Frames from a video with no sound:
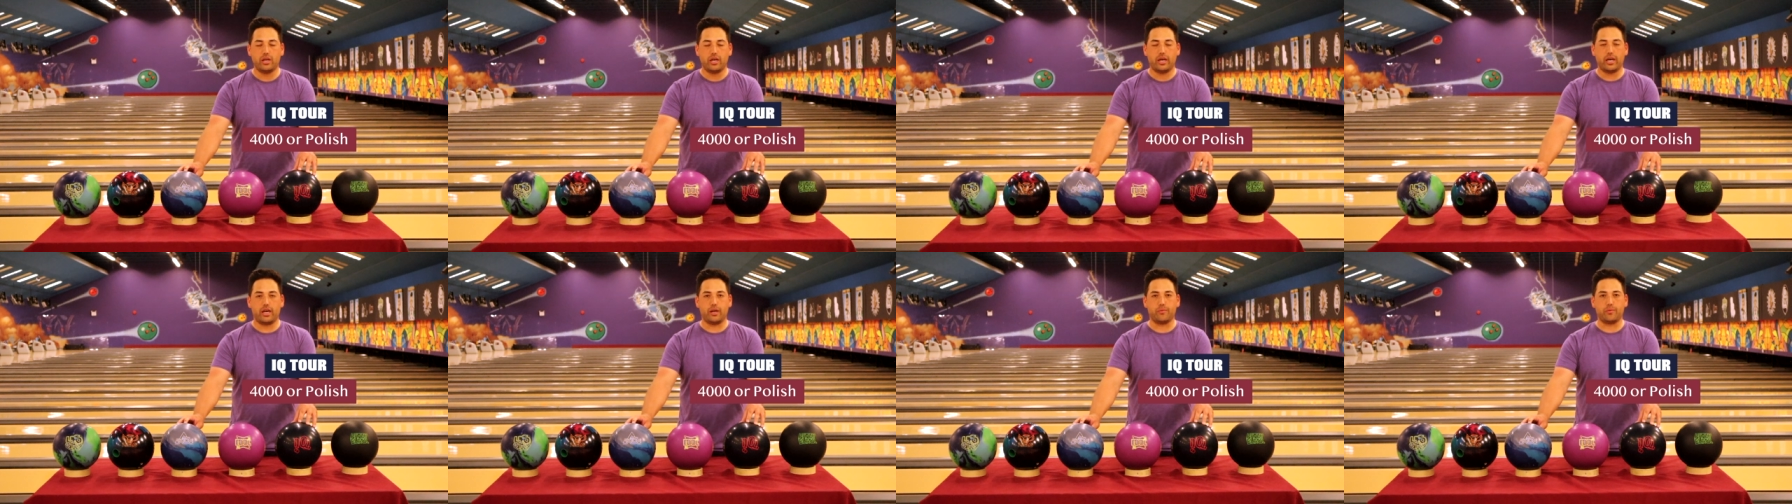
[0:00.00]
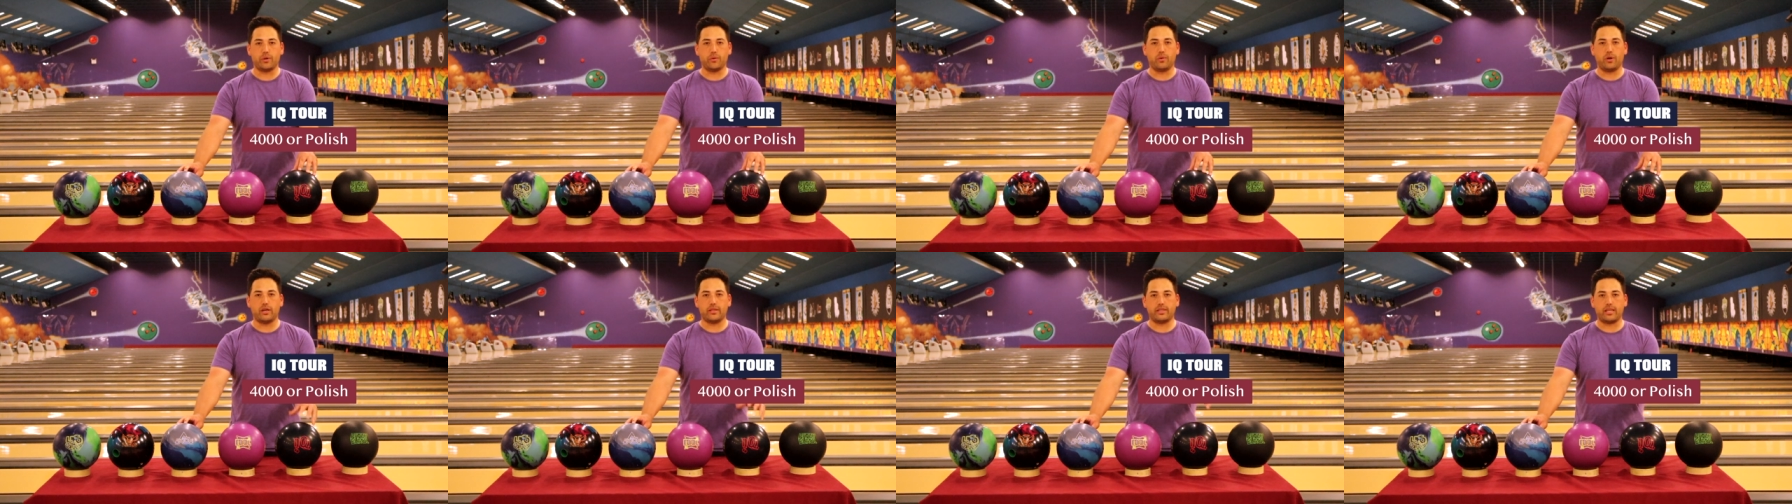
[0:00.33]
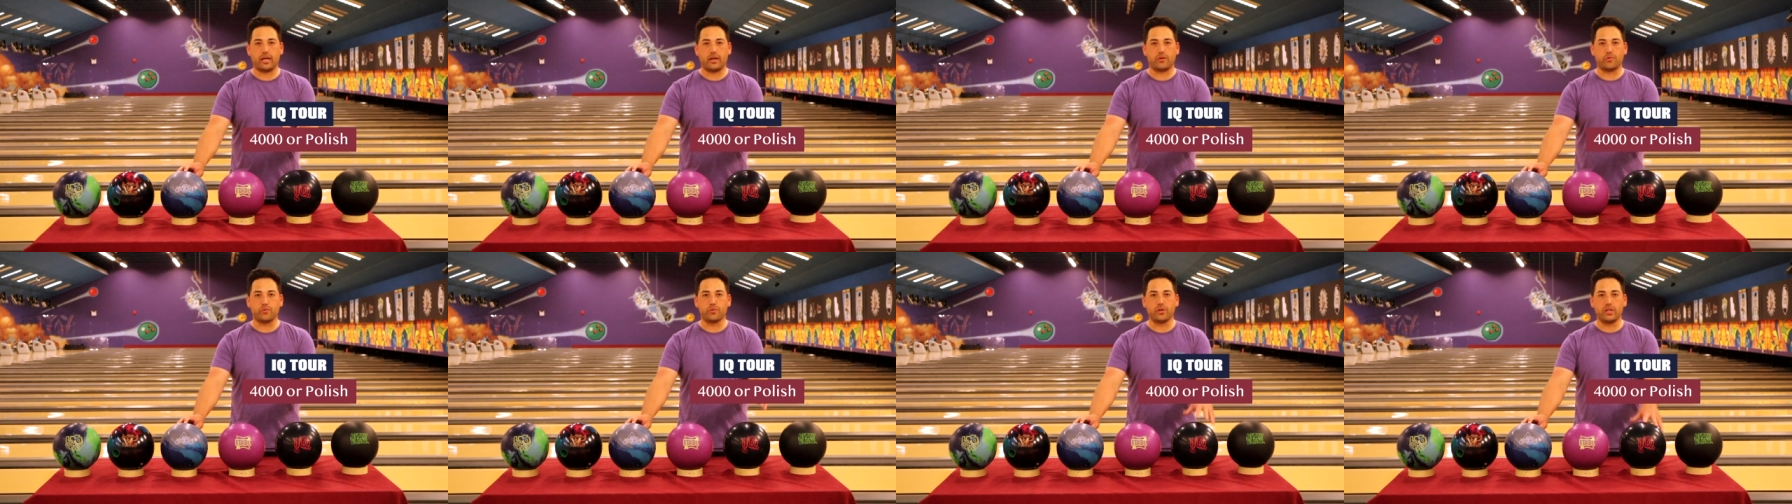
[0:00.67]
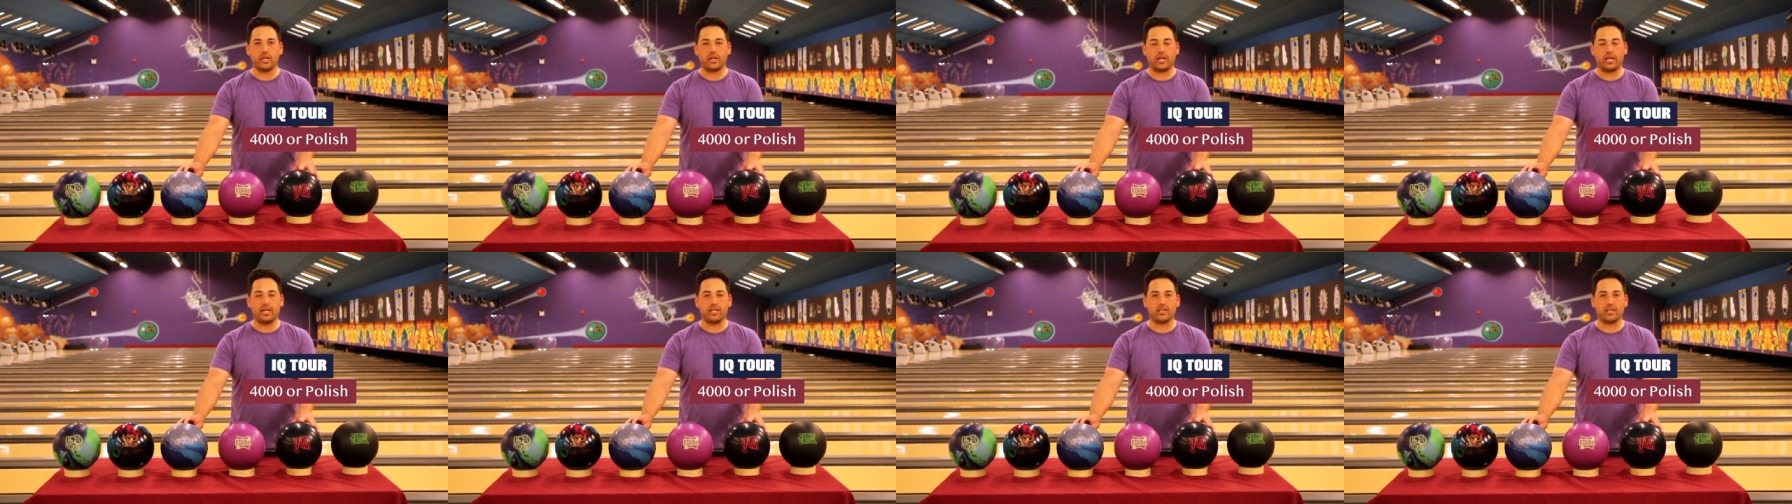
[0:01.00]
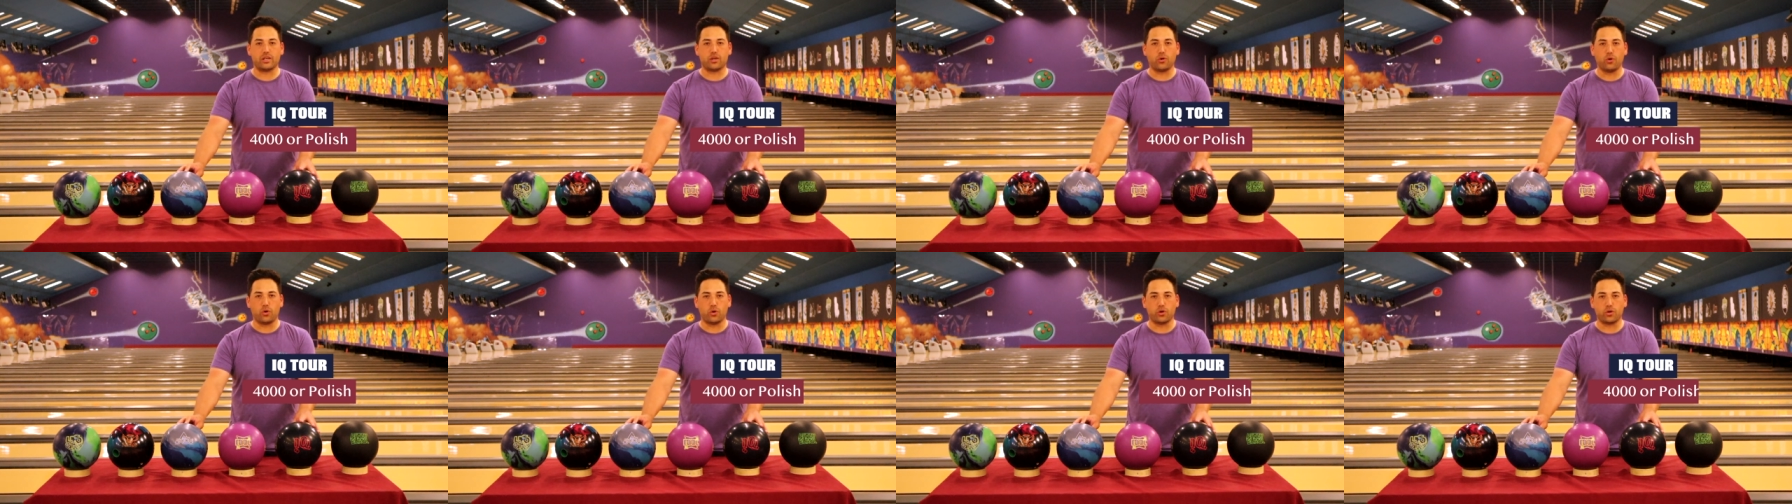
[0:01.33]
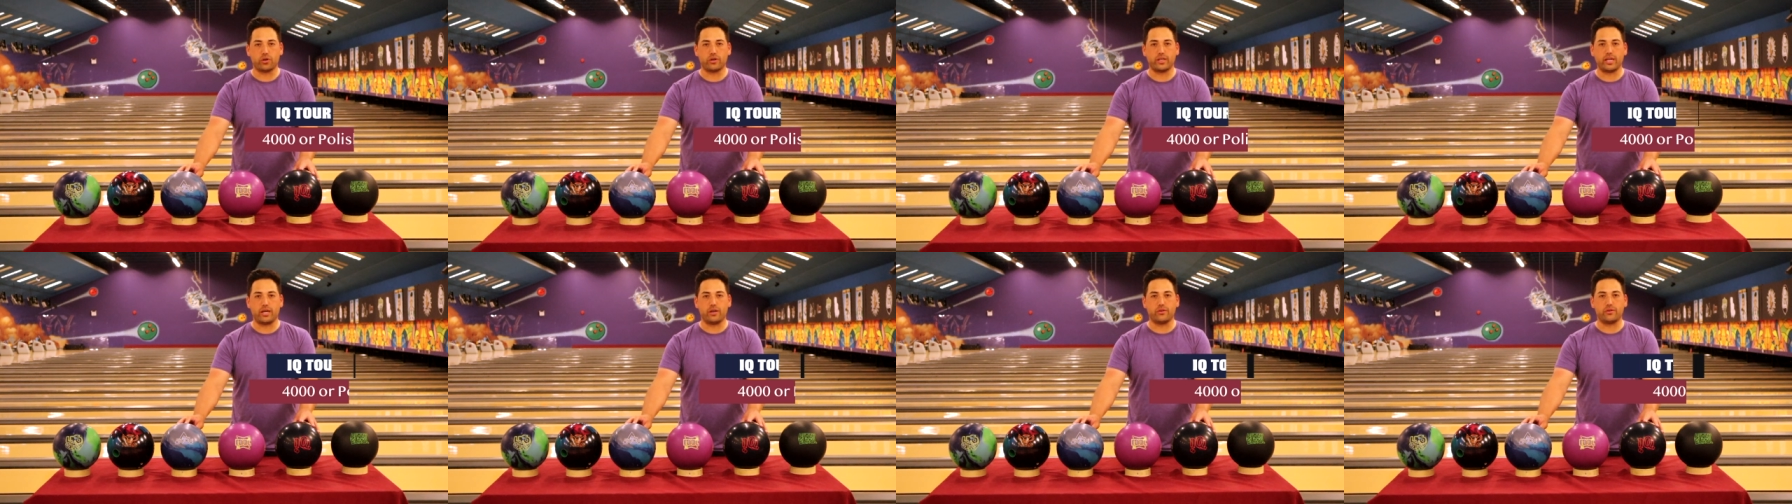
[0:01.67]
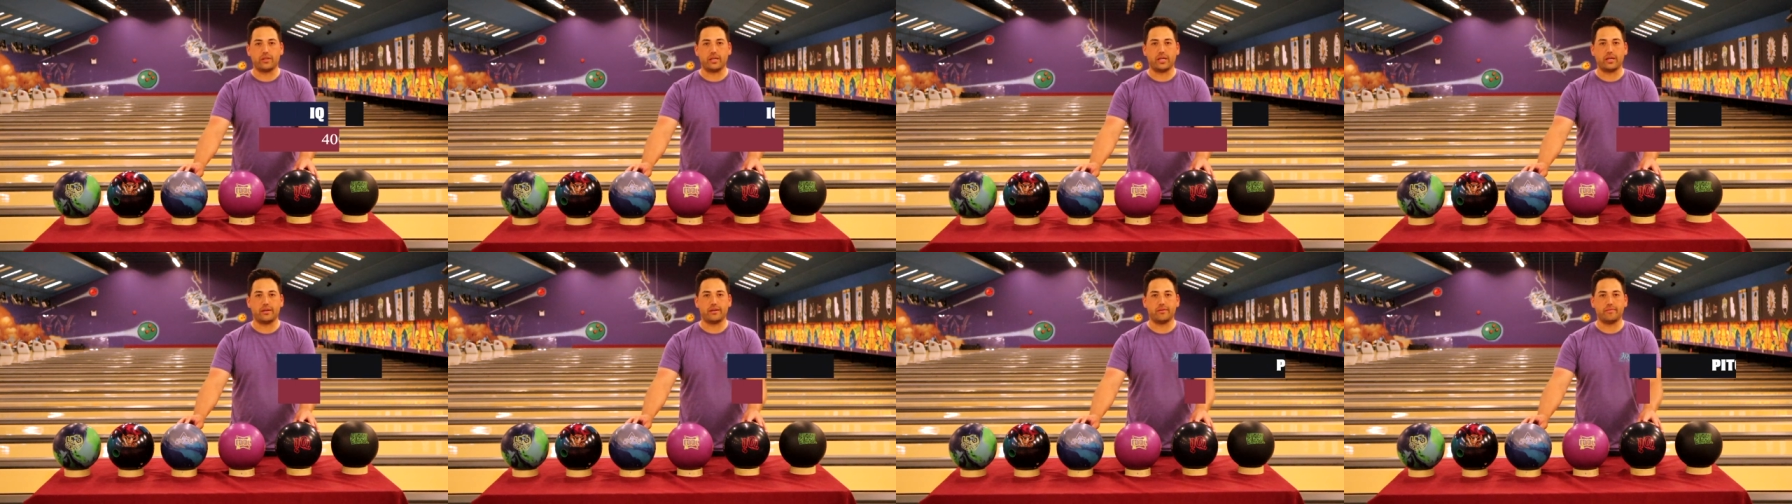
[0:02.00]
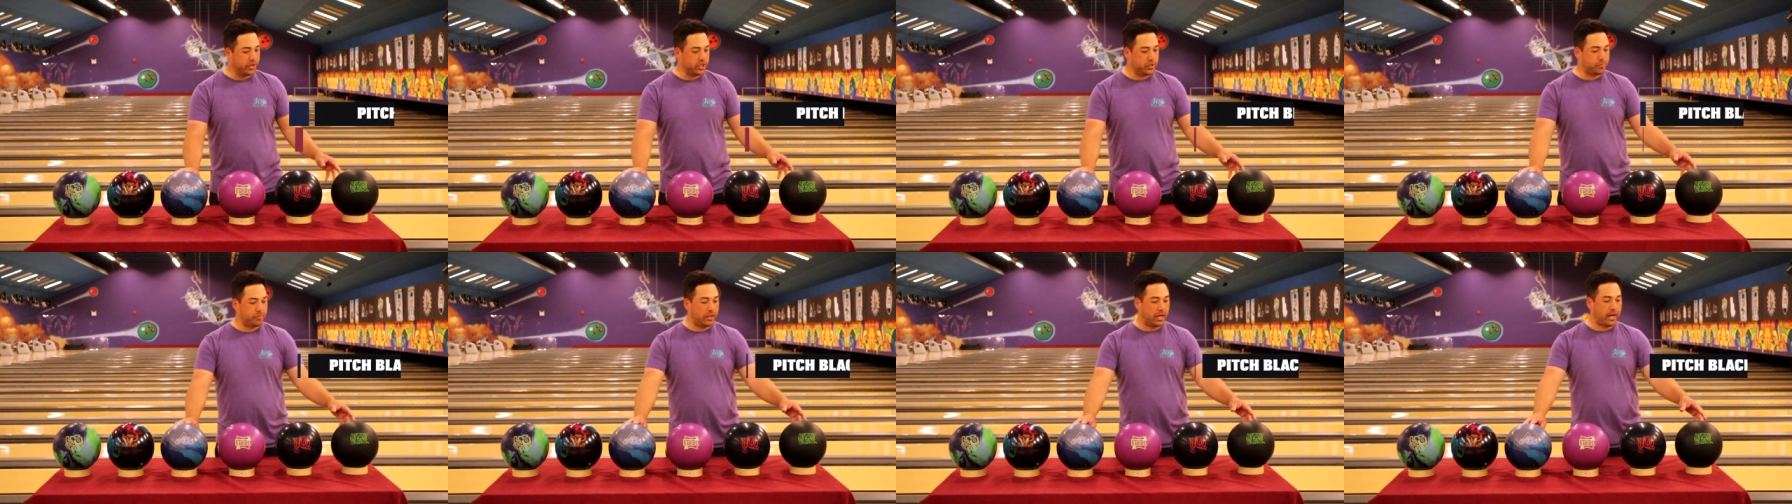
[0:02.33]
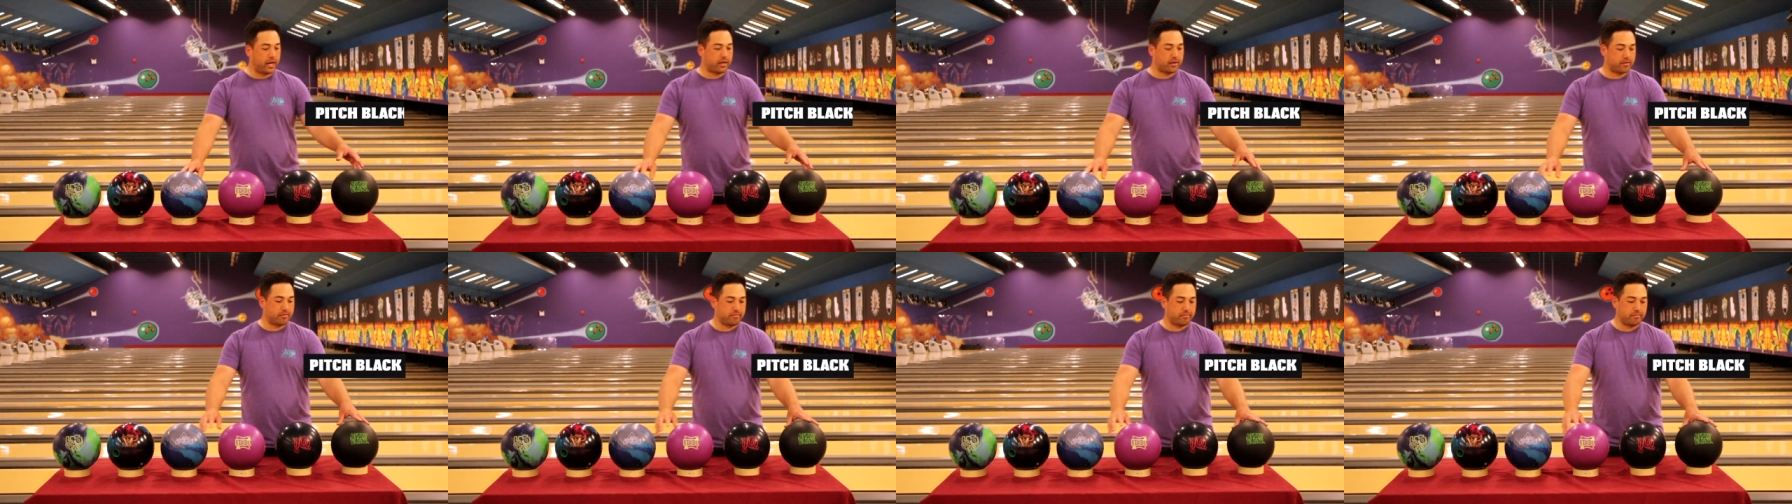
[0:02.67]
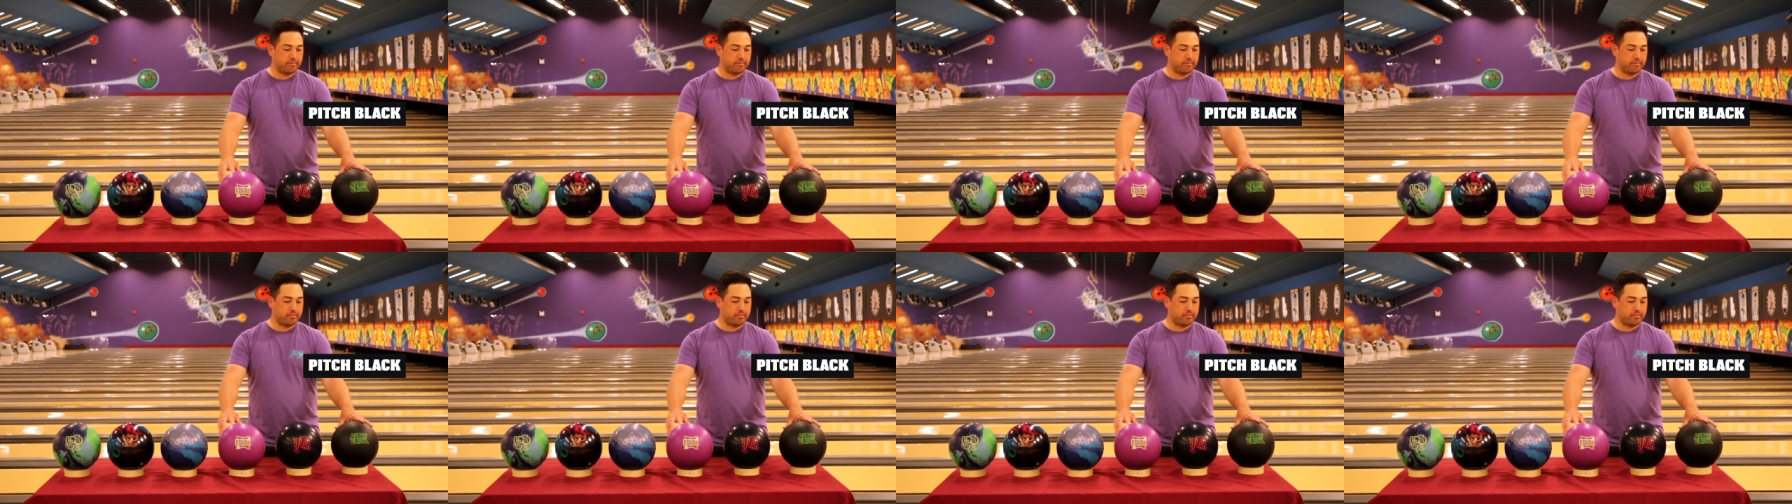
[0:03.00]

and we want that really to hit the corner down lane. Pitch black,